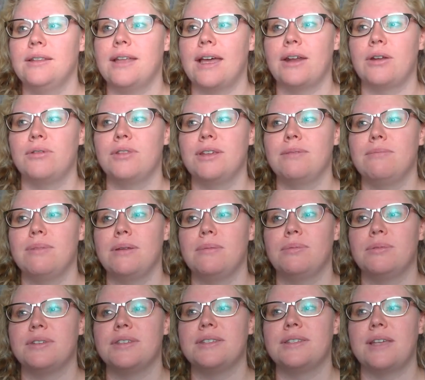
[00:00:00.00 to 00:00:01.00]
I don't think
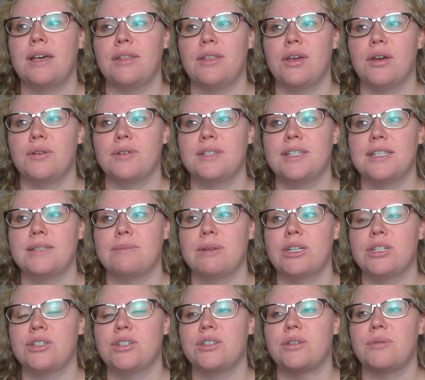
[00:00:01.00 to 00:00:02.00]
people sell The Host as
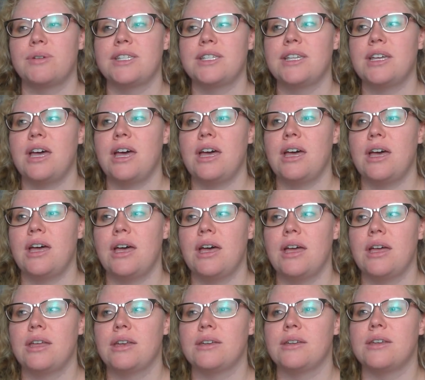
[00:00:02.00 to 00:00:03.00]
much. So what's
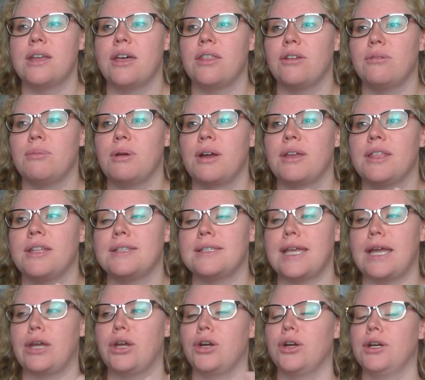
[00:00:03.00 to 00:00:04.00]
another book that's
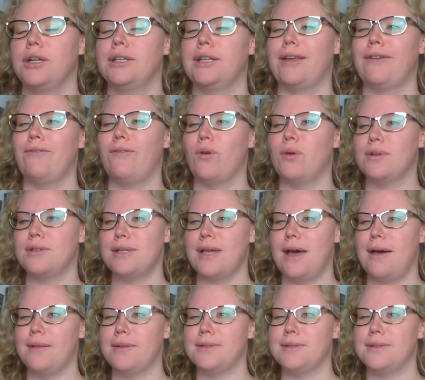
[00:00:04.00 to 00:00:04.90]
like currently for sale?